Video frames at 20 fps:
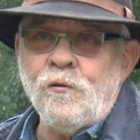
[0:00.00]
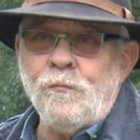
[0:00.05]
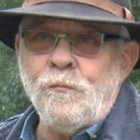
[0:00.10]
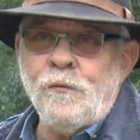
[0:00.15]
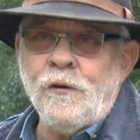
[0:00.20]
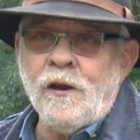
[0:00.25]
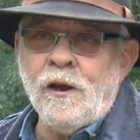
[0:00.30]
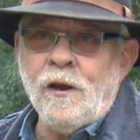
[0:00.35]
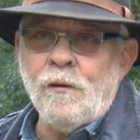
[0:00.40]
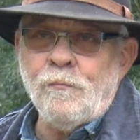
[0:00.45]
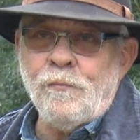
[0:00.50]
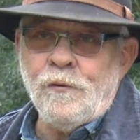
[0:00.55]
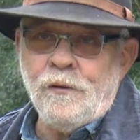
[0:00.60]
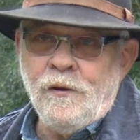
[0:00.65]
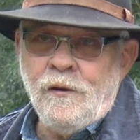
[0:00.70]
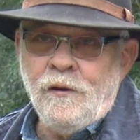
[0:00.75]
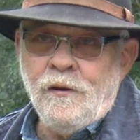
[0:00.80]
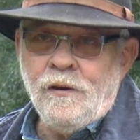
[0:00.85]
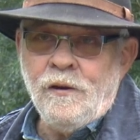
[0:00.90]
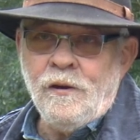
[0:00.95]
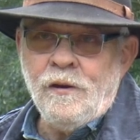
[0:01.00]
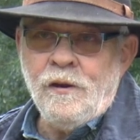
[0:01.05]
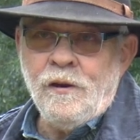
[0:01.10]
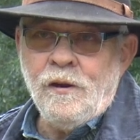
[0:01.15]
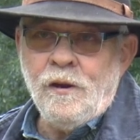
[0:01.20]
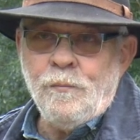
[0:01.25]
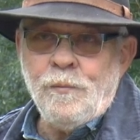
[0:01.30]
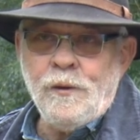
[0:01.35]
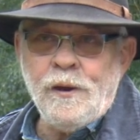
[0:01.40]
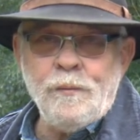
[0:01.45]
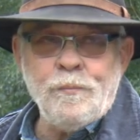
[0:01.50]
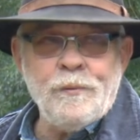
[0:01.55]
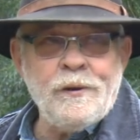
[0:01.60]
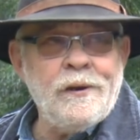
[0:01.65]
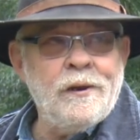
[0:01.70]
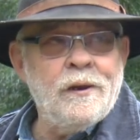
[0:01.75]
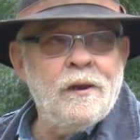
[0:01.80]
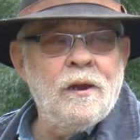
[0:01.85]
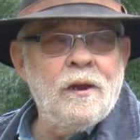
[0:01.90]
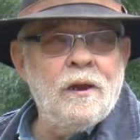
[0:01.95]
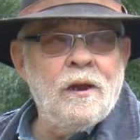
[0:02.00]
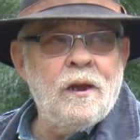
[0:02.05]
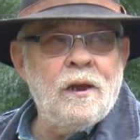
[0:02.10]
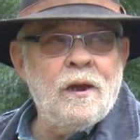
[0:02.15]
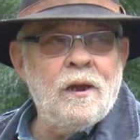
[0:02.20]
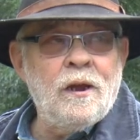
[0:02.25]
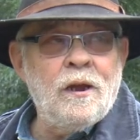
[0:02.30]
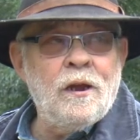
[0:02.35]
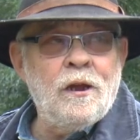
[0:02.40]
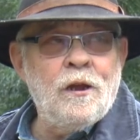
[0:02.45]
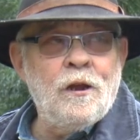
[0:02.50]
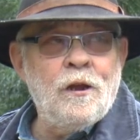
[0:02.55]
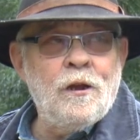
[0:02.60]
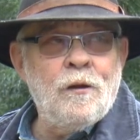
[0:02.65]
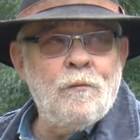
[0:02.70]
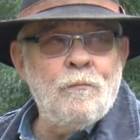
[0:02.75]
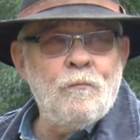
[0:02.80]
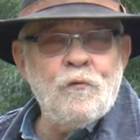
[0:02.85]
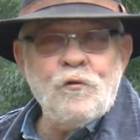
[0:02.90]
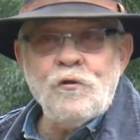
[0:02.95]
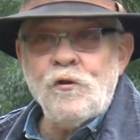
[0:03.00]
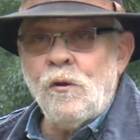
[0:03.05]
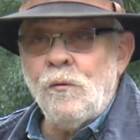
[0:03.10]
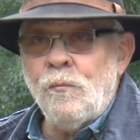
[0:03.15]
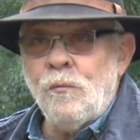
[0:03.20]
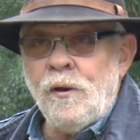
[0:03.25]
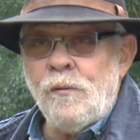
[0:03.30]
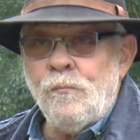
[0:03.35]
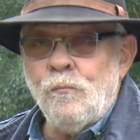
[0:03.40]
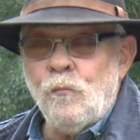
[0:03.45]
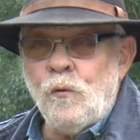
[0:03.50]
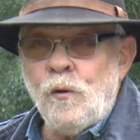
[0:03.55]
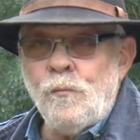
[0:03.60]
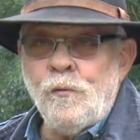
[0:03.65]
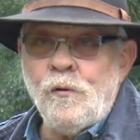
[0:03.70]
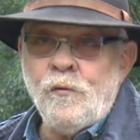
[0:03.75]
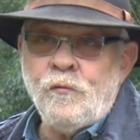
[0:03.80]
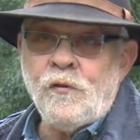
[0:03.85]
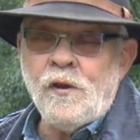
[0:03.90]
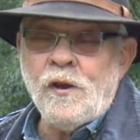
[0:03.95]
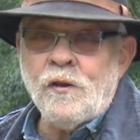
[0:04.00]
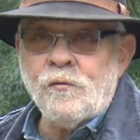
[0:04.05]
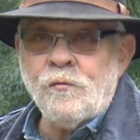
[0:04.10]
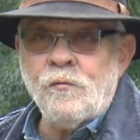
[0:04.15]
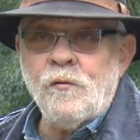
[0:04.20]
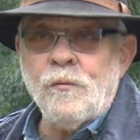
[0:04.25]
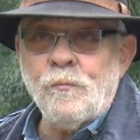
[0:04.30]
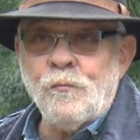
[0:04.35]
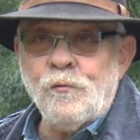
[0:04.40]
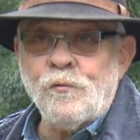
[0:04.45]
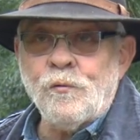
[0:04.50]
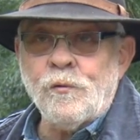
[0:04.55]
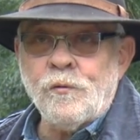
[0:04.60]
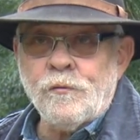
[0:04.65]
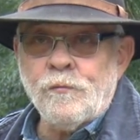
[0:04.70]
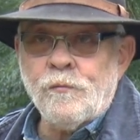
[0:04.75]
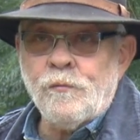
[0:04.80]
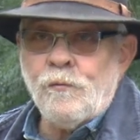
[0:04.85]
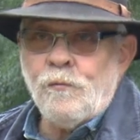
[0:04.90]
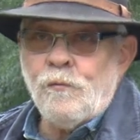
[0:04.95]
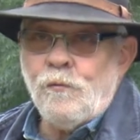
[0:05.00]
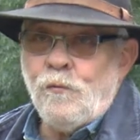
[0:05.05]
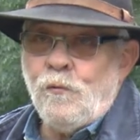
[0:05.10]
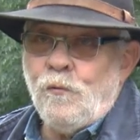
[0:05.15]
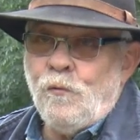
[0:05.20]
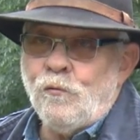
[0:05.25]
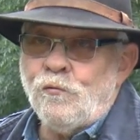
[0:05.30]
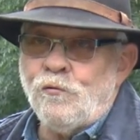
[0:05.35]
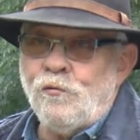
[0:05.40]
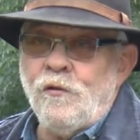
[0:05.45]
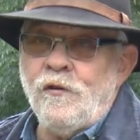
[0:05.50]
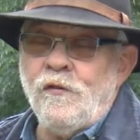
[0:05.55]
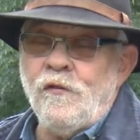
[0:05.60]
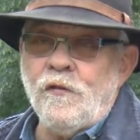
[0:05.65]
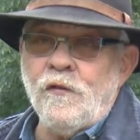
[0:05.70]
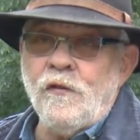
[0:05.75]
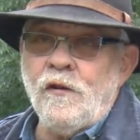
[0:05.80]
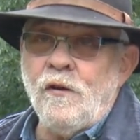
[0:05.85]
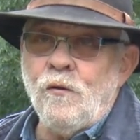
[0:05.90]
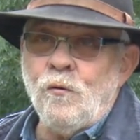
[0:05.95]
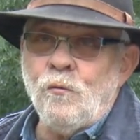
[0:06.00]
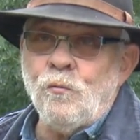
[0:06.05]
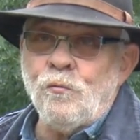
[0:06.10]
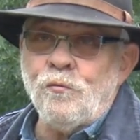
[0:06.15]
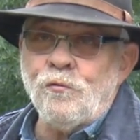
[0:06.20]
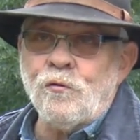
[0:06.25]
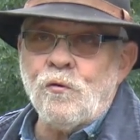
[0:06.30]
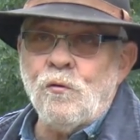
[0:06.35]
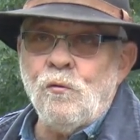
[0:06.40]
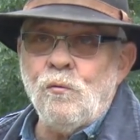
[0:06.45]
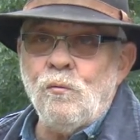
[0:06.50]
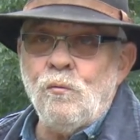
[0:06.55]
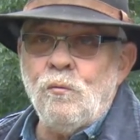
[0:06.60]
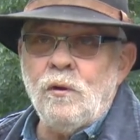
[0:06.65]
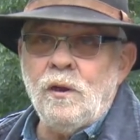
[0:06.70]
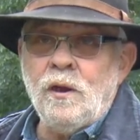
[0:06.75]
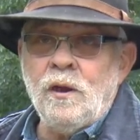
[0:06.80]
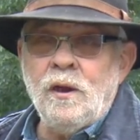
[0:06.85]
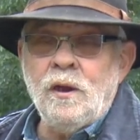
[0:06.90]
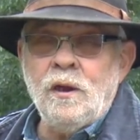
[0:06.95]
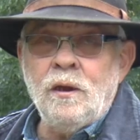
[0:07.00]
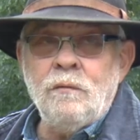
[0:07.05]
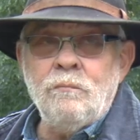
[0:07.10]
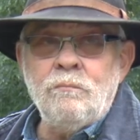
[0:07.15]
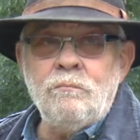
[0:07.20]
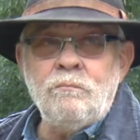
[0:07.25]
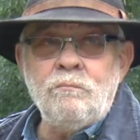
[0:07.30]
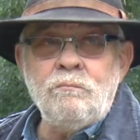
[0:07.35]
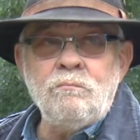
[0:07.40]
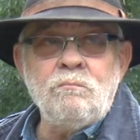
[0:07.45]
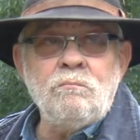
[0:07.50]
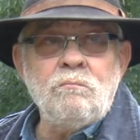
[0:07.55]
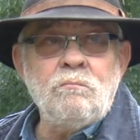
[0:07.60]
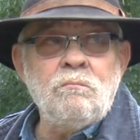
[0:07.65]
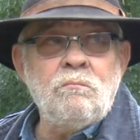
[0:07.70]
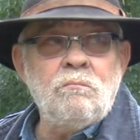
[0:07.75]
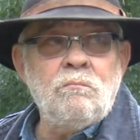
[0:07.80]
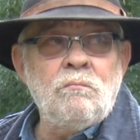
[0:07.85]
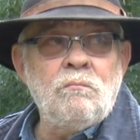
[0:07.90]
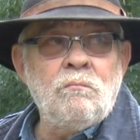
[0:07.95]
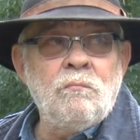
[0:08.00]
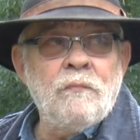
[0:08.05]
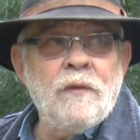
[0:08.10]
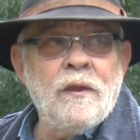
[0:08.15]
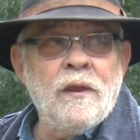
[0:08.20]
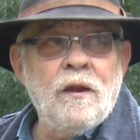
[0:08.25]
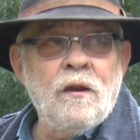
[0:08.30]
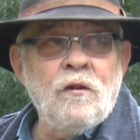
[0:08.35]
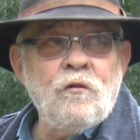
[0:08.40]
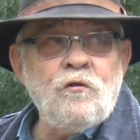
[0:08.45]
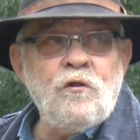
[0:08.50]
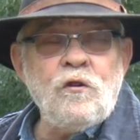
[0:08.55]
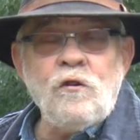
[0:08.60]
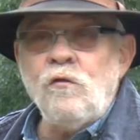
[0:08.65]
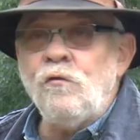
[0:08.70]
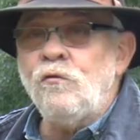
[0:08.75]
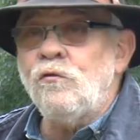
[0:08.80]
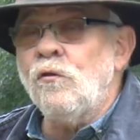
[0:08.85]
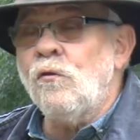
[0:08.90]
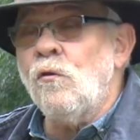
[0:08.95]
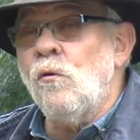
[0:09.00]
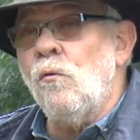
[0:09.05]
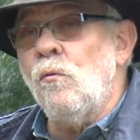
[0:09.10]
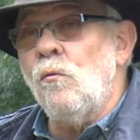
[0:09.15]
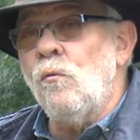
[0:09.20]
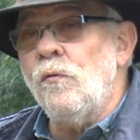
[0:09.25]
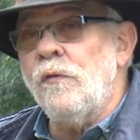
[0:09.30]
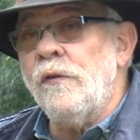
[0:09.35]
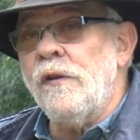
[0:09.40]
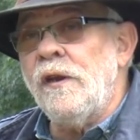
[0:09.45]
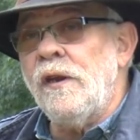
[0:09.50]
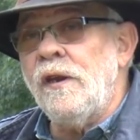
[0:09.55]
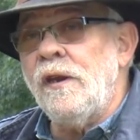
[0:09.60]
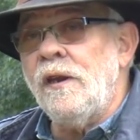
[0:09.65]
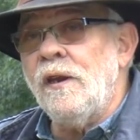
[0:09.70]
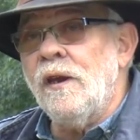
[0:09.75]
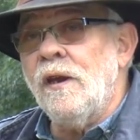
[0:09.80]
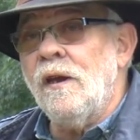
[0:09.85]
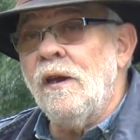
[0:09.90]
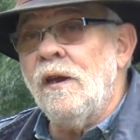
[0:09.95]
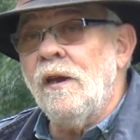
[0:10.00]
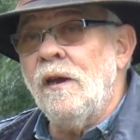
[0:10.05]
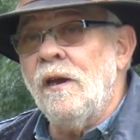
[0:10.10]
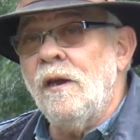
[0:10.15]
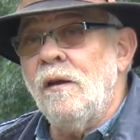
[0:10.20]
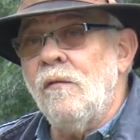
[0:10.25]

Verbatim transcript: bring up uh, a baby. Um, so we, we moved out to Rickmansworth. Booked her into the local school. Um, she used to call the uh,